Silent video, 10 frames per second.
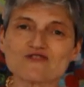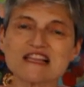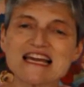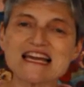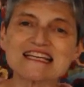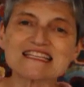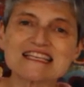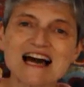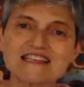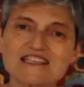really
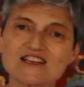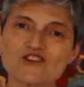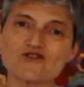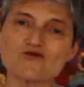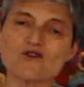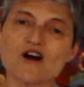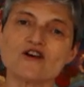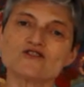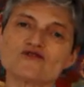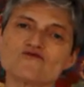igniting you
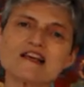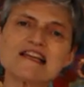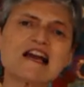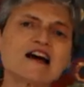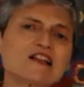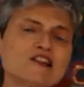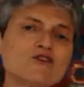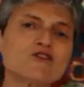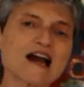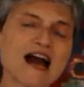to really
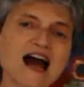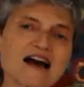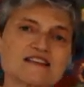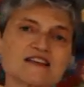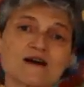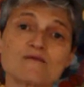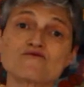look at